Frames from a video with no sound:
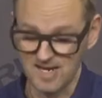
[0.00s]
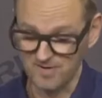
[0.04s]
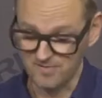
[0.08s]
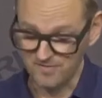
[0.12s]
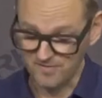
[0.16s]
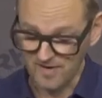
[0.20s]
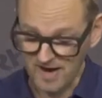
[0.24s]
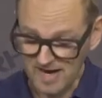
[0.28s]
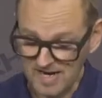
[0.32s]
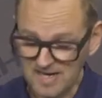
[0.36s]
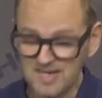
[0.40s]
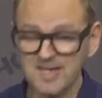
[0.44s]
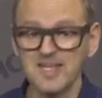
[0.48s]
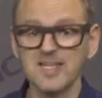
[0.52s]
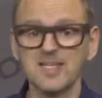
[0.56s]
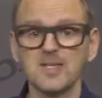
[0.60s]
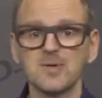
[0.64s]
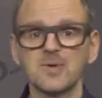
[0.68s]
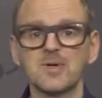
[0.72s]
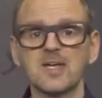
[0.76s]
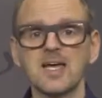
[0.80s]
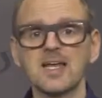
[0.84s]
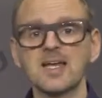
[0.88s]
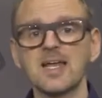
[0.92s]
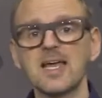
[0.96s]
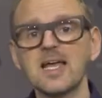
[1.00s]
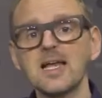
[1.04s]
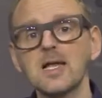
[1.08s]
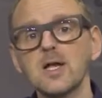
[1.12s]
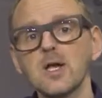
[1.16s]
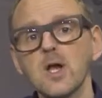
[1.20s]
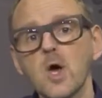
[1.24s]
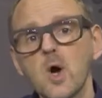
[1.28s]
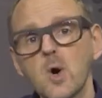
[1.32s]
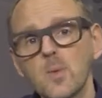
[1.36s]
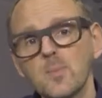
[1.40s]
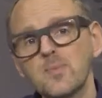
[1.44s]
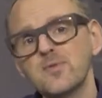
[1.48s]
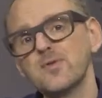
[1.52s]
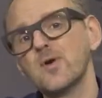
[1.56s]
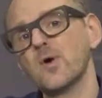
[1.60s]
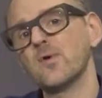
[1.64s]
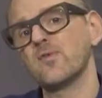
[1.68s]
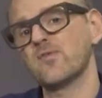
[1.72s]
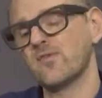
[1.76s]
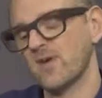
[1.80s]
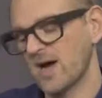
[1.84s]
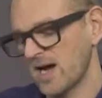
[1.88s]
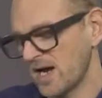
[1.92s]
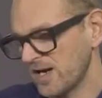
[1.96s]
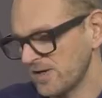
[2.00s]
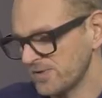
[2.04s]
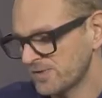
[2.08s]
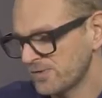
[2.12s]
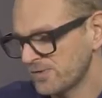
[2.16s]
And finally, you get a low-profile,